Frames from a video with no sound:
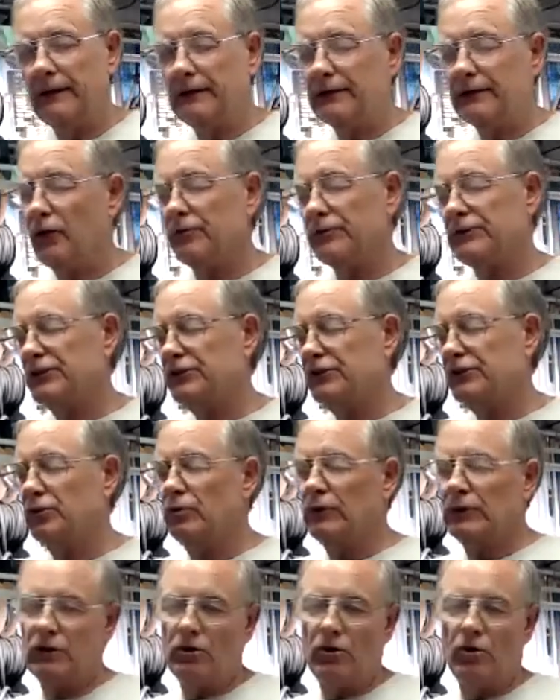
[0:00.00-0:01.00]
Don't just do
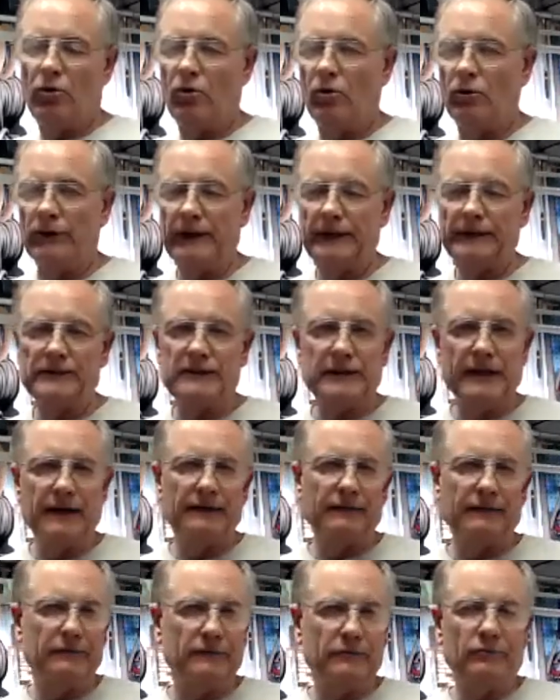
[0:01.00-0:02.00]
it cold. That's
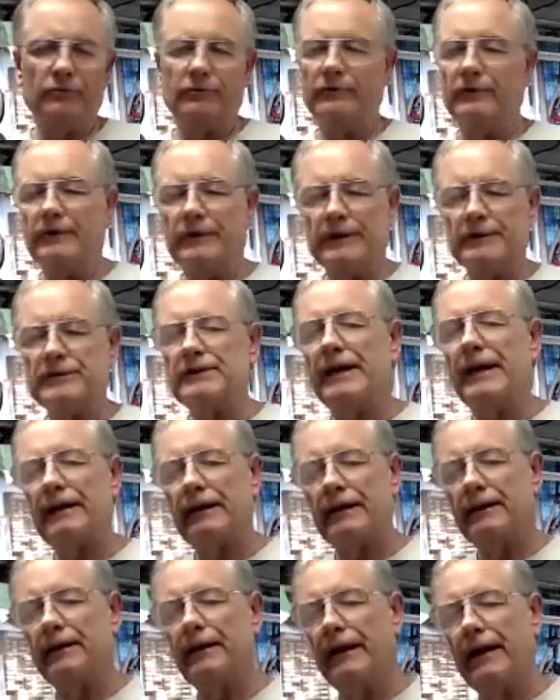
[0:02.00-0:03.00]
not that's not
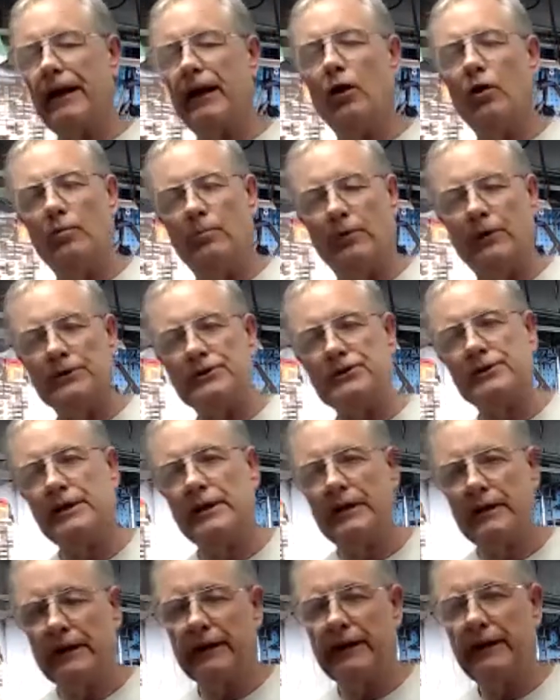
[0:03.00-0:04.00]
going to help us
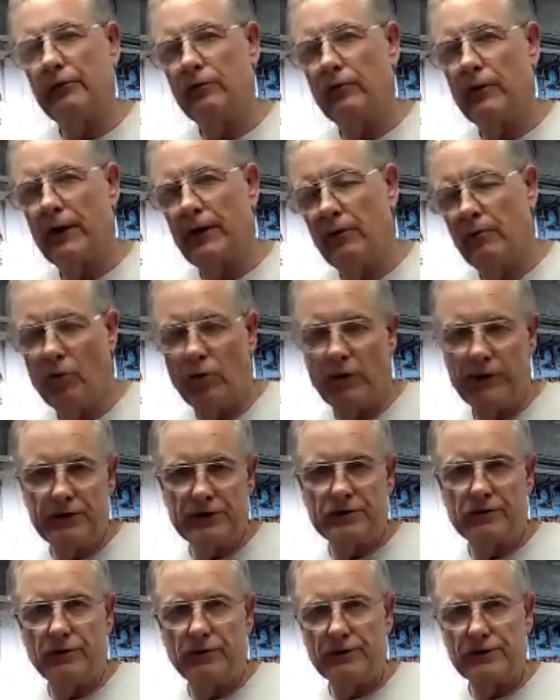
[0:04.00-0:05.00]
get rid of the
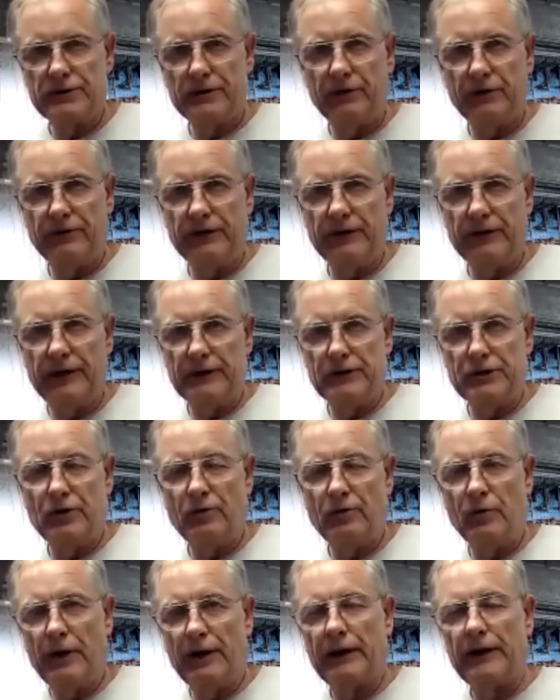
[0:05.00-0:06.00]
moisture and stuff in the engine. You
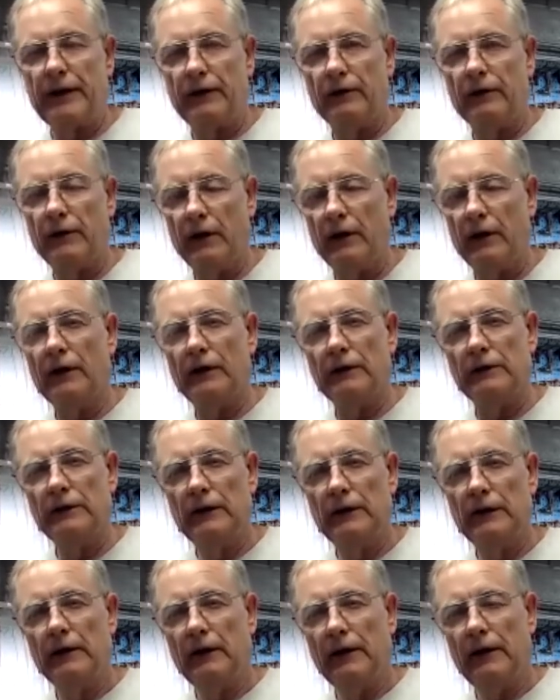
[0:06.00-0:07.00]
want to get it uh,
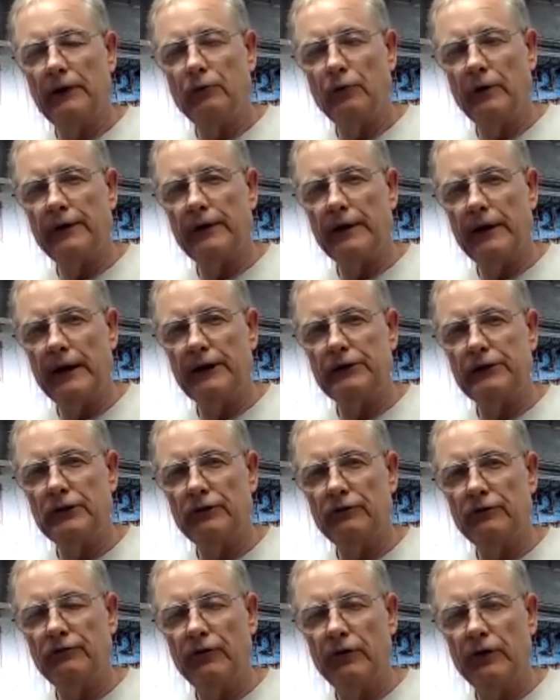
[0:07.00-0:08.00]
with the
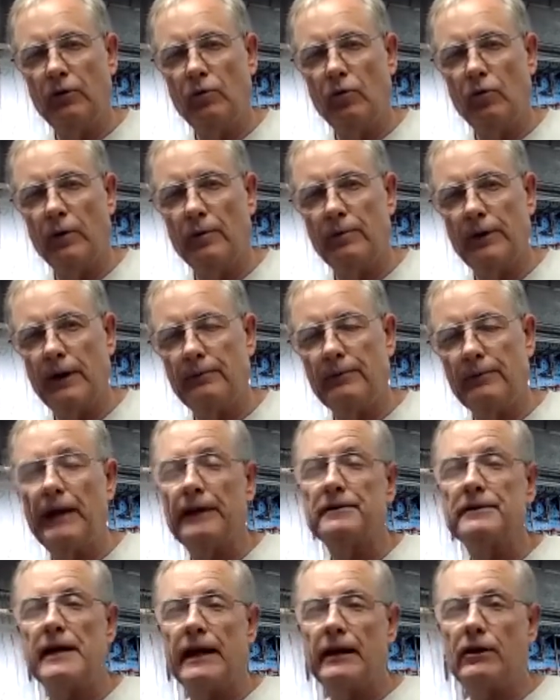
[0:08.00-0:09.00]
engine fully warmed up
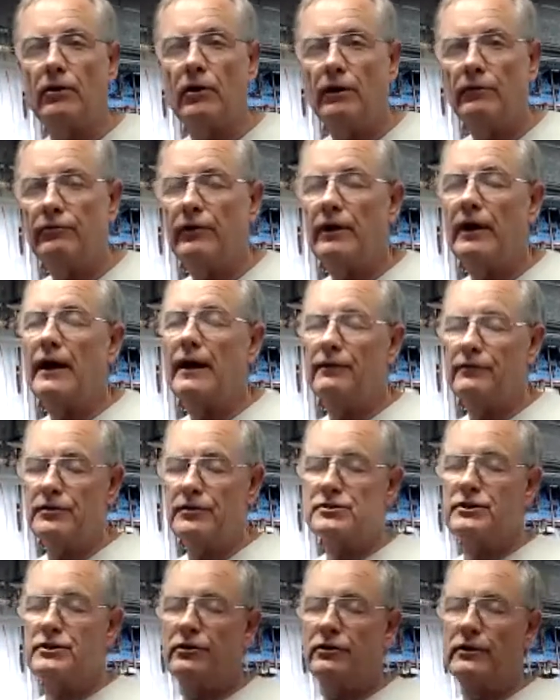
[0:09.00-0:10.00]
and take off.
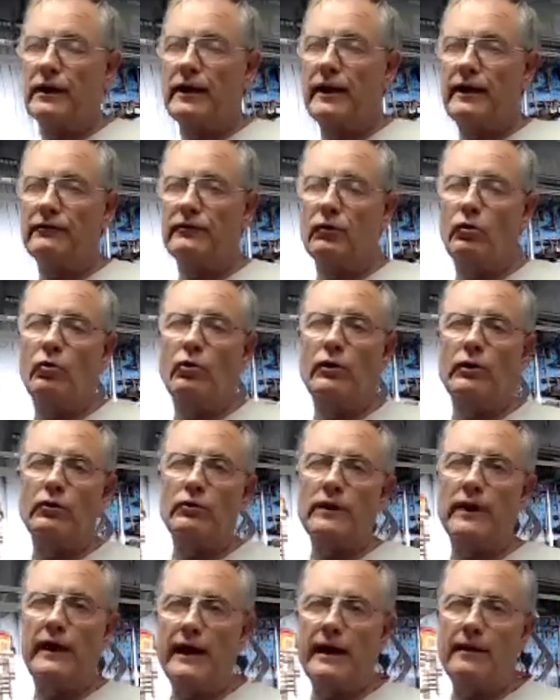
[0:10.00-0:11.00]
Obviously, you're going to have the oil
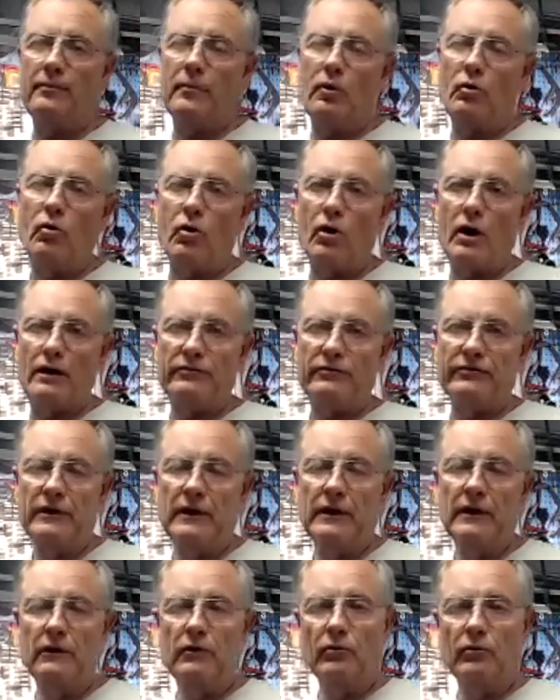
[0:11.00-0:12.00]
cap off
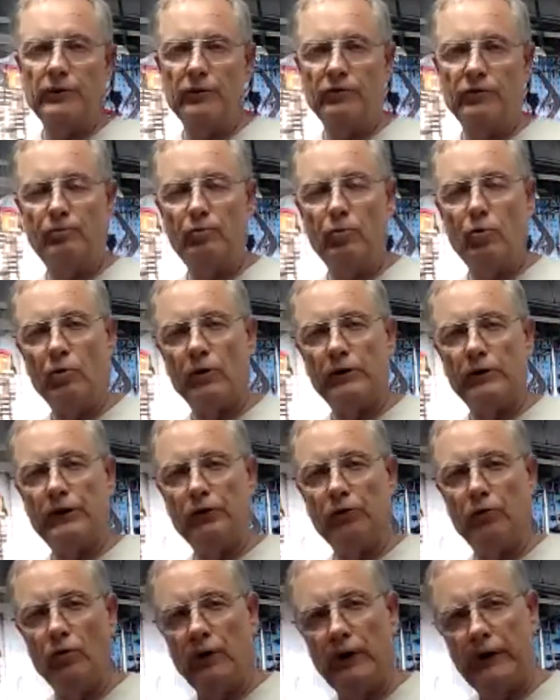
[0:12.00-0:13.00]
when you pour in the
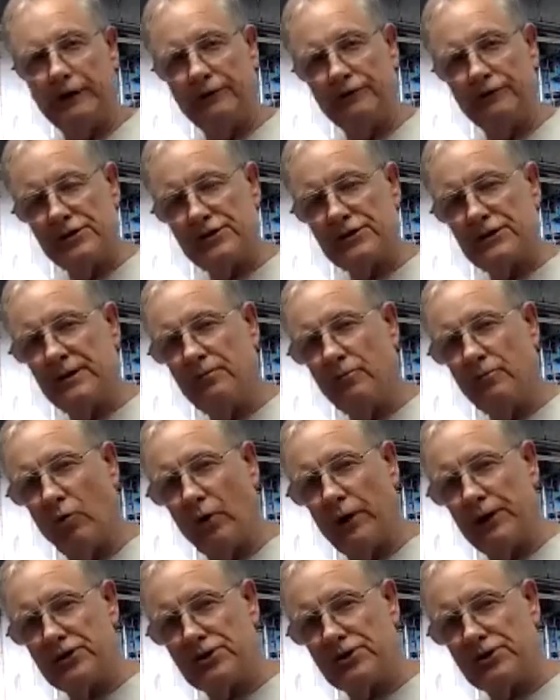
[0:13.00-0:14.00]
new oil. If you see
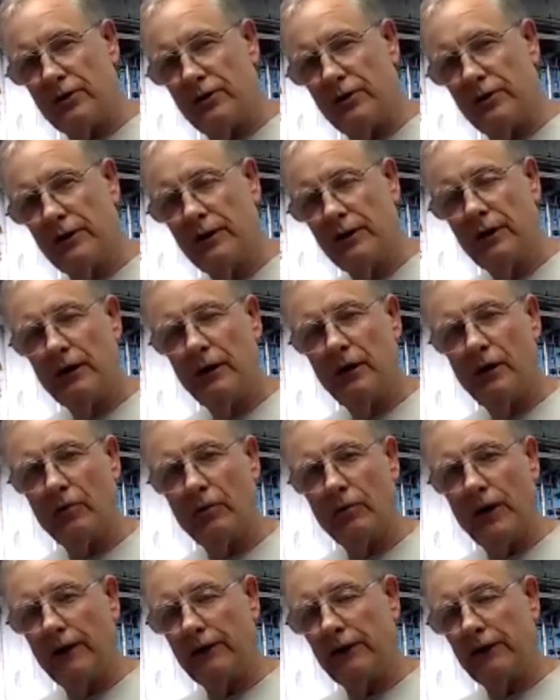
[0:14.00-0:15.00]
moisture
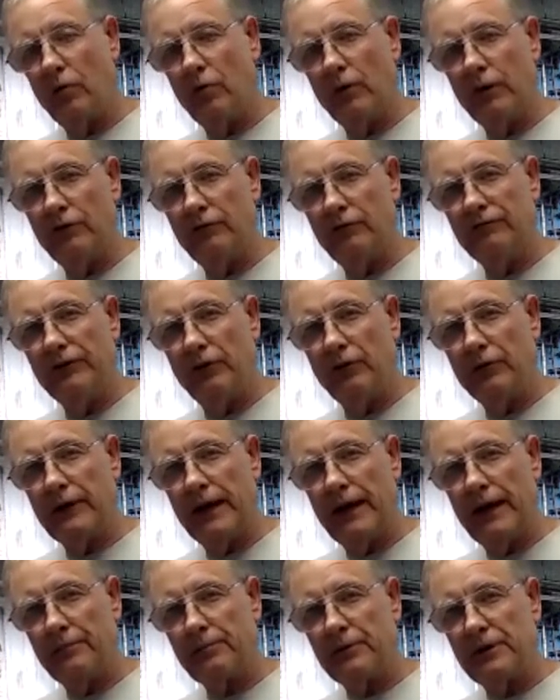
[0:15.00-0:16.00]
around the oil fill
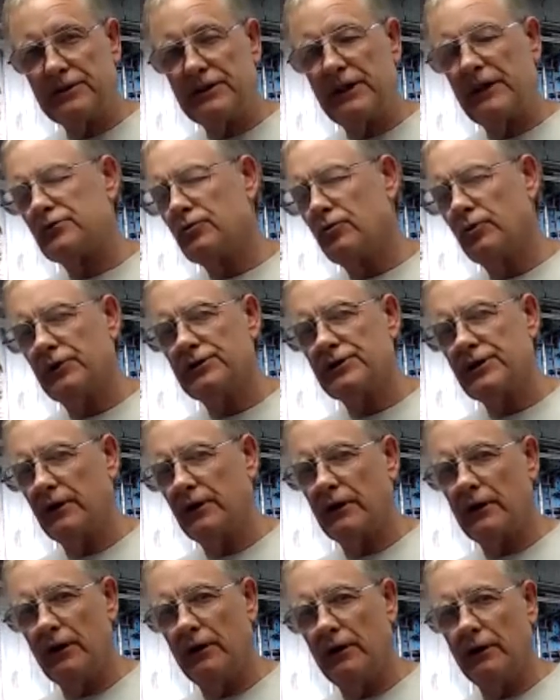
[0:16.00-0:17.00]
cap, because that's where it's going
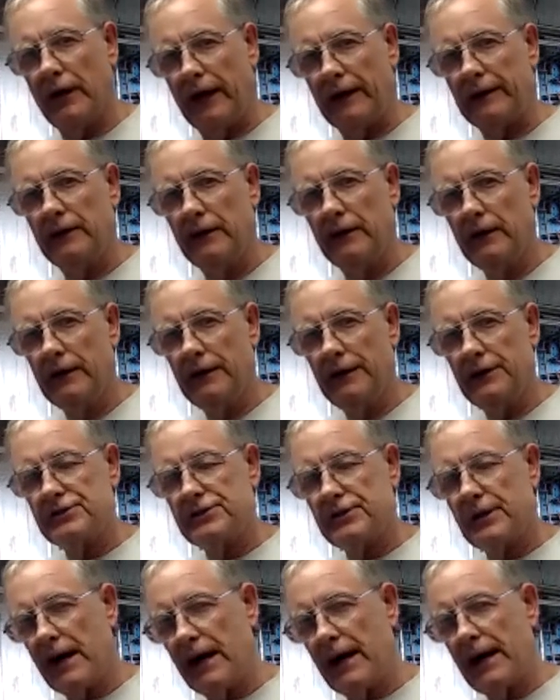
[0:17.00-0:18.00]
to collect, is
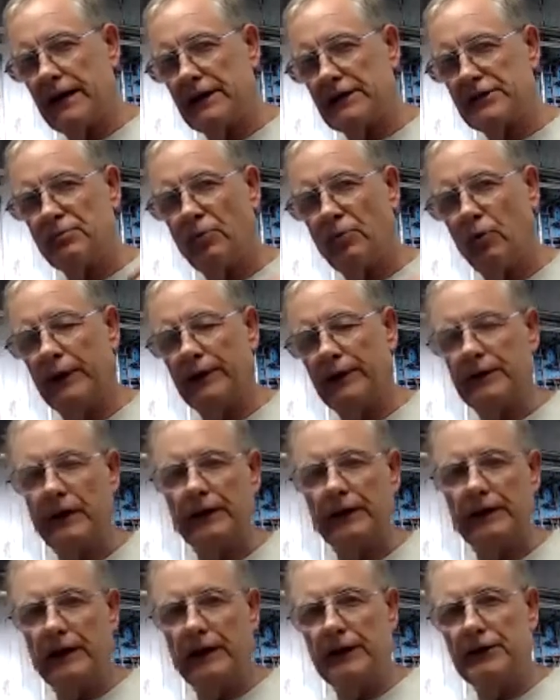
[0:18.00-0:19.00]
the highest point
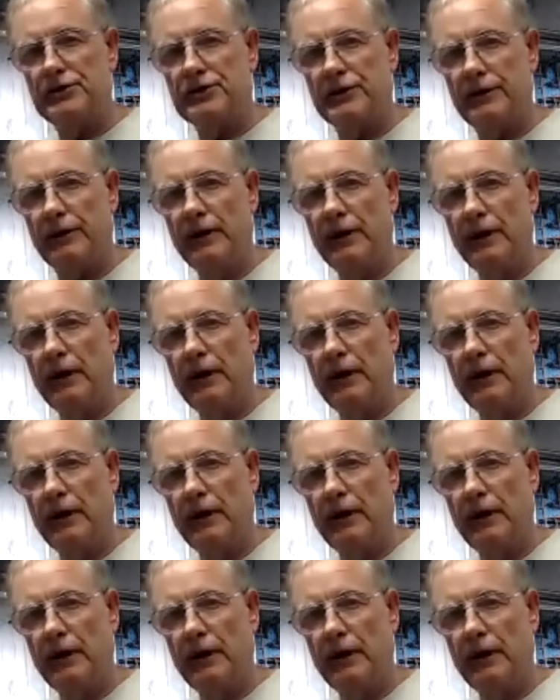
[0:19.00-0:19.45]
on the engine.